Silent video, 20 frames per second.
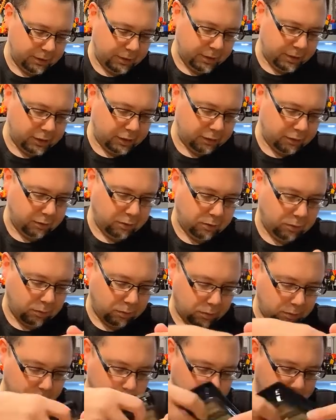of these are in
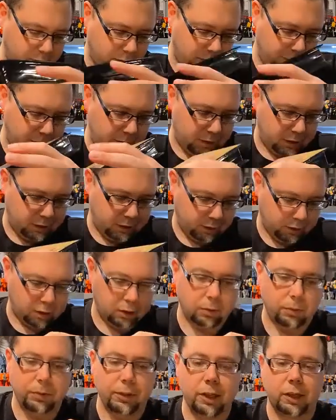order, so let me start
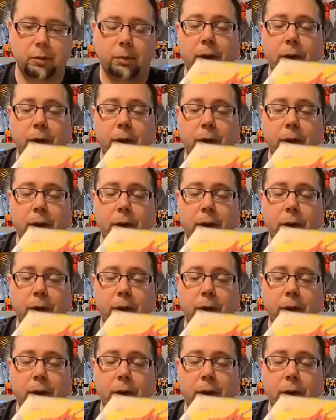going this